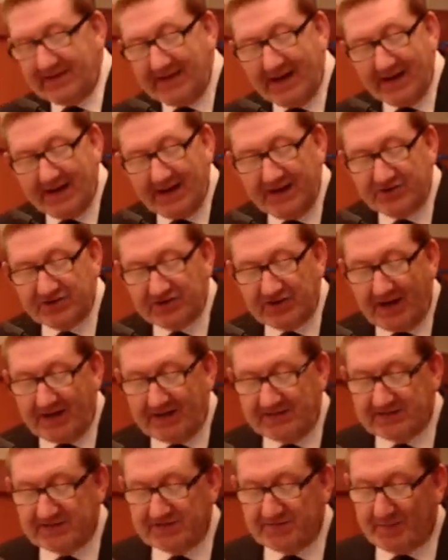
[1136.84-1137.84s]
the
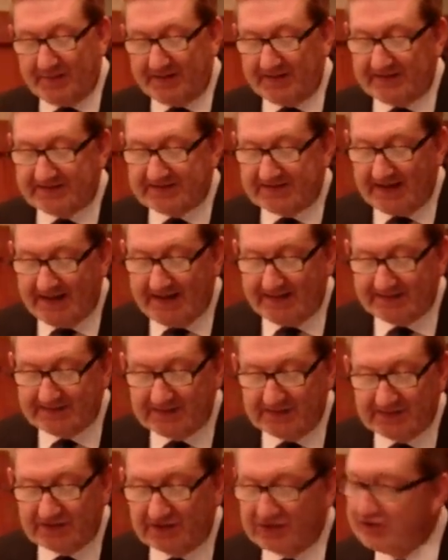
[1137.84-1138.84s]
NHS is being turned
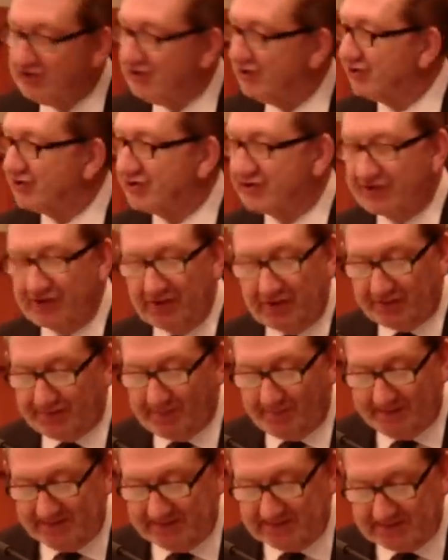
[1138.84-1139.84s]
into just another
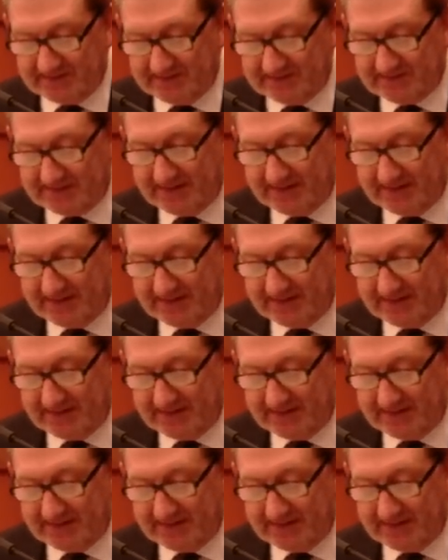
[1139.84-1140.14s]
business,